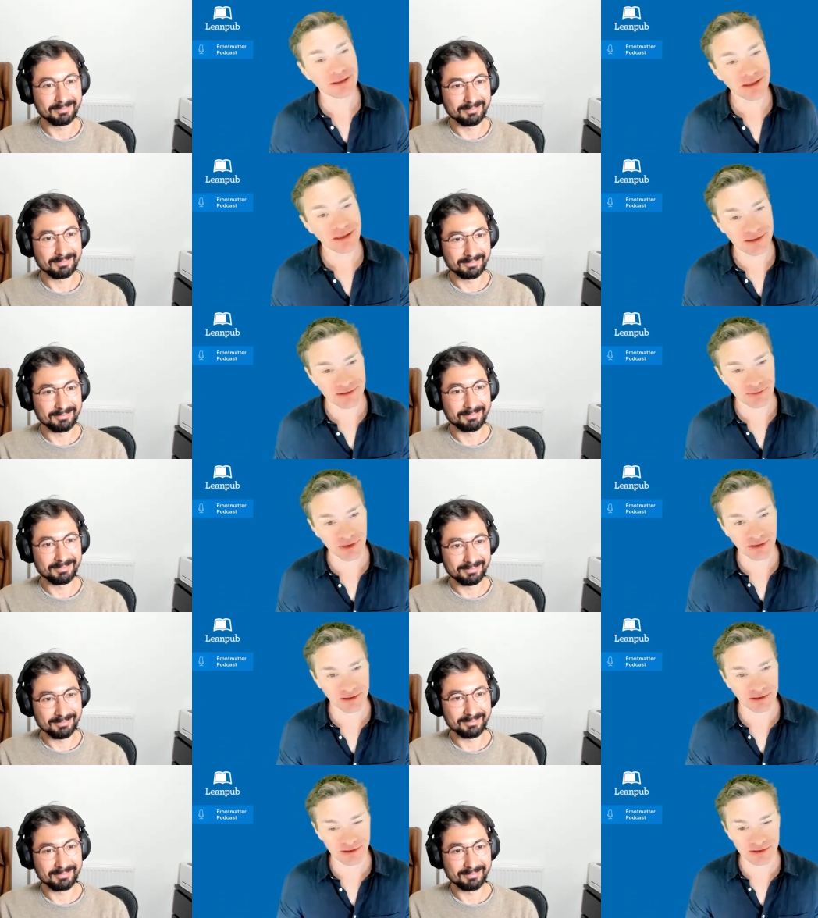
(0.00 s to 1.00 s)
Speaker 1: is a
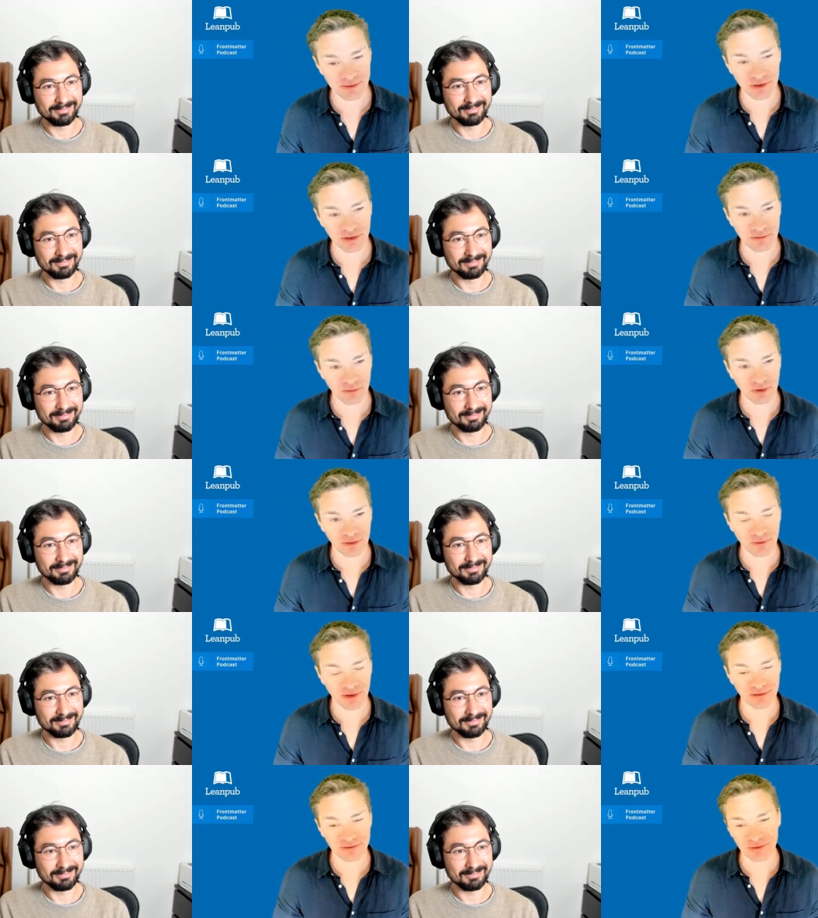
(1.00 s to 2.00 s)
really important
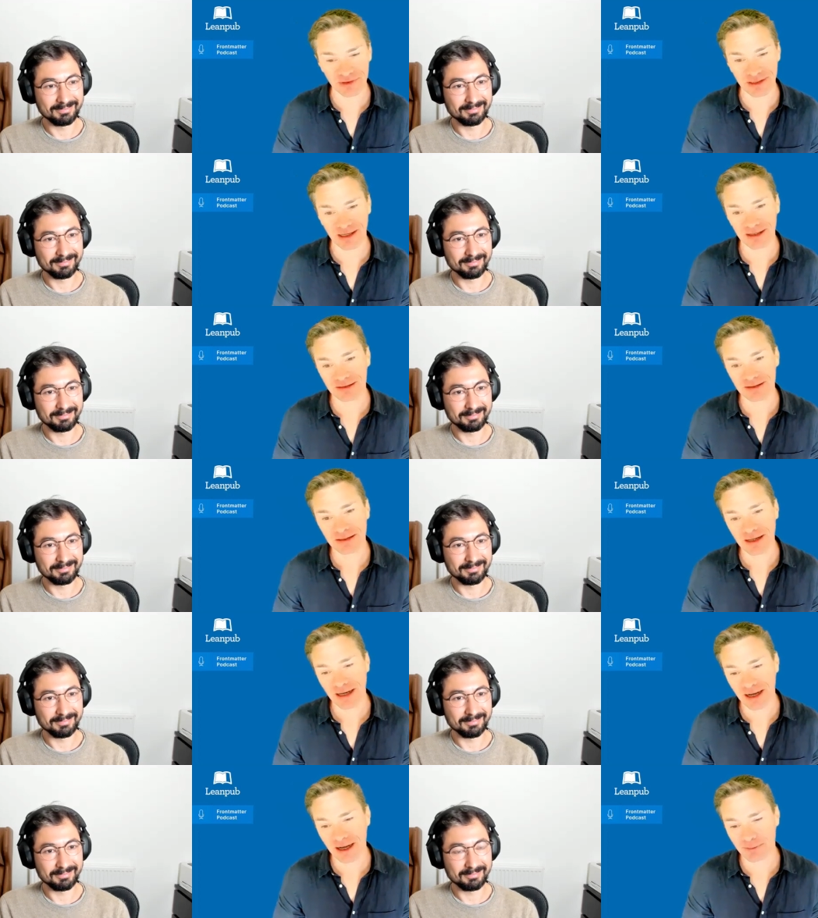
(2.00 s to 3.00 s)
way of doing that.
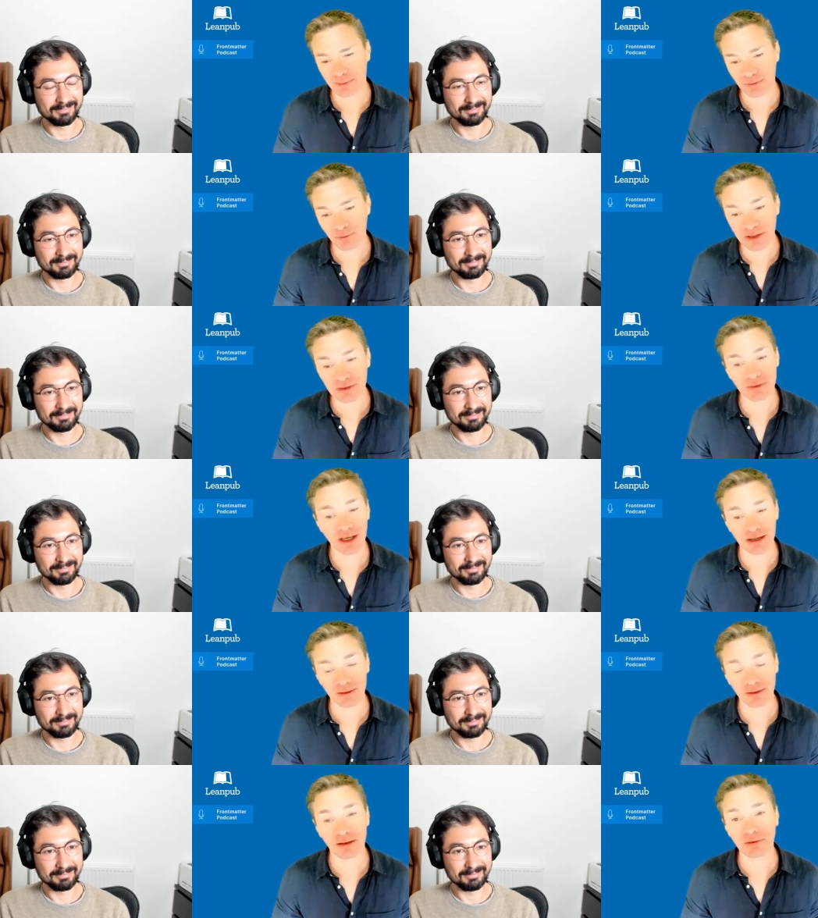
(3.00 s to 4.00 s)
But we do get
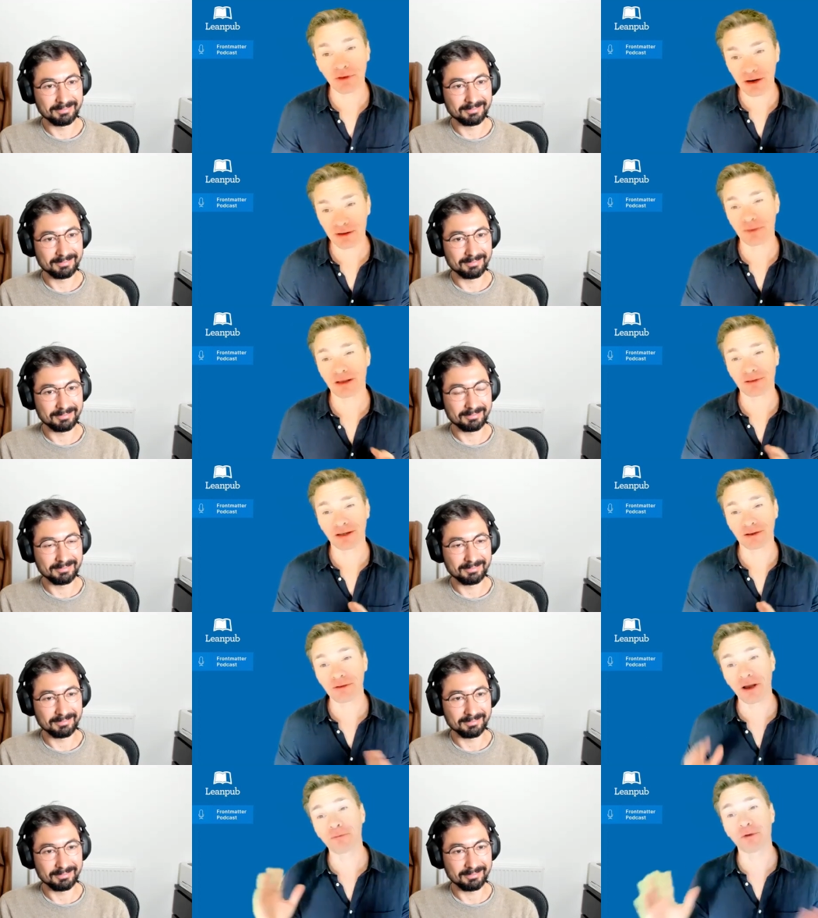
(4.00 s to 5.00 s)
a
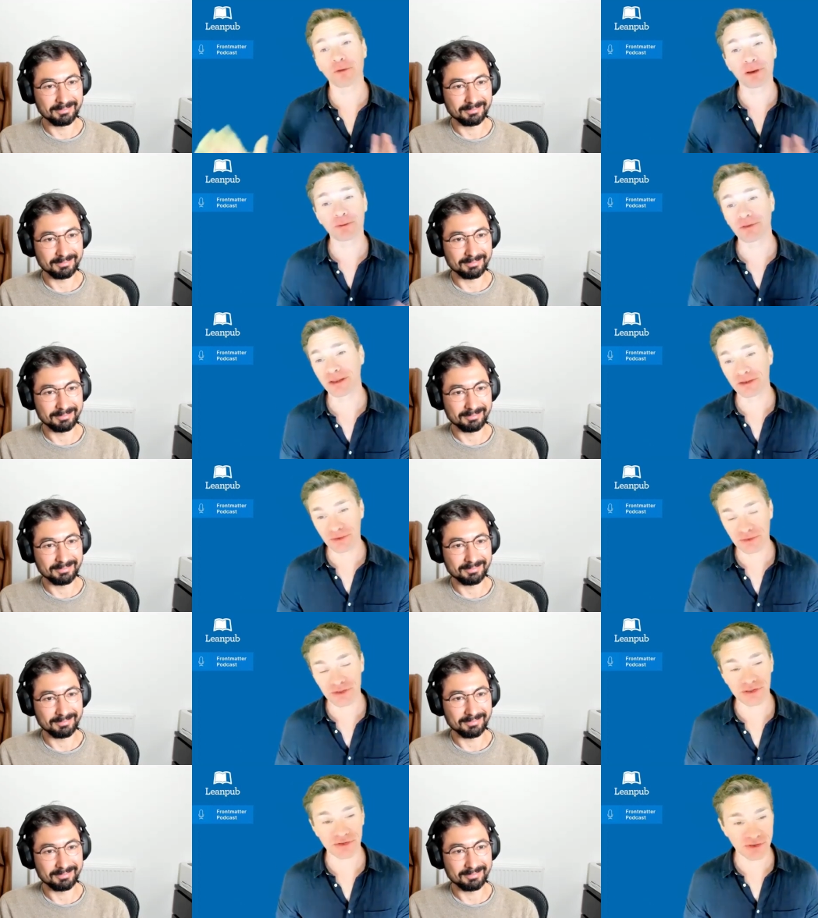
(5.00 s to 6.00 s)
lot more people than
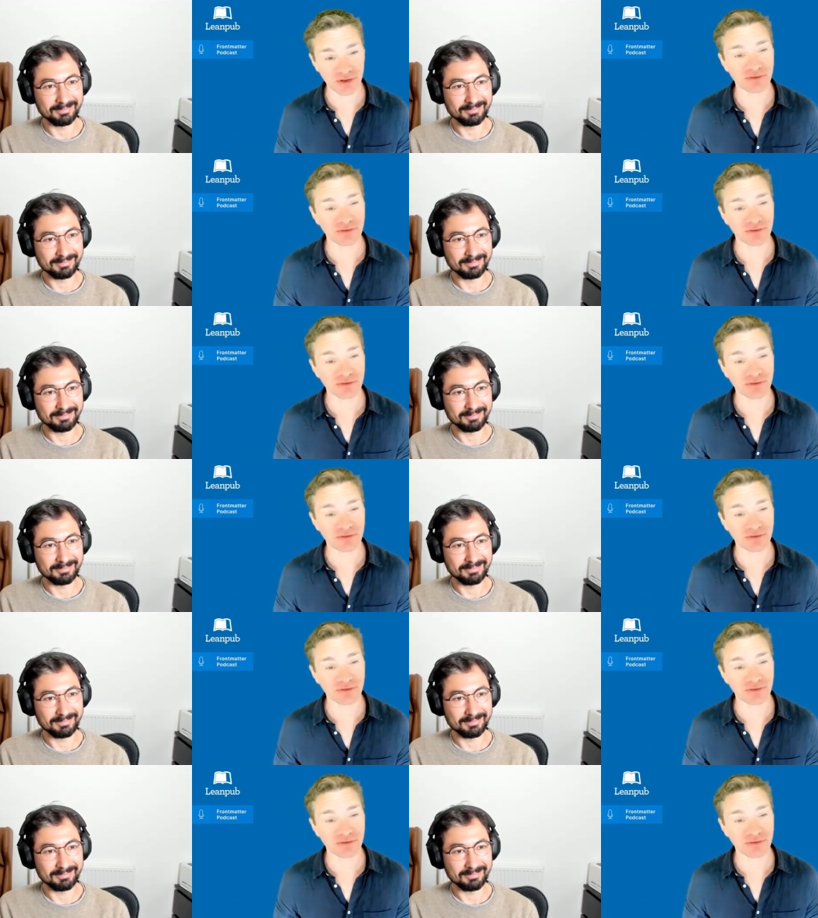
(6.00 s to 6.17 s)
used to sort of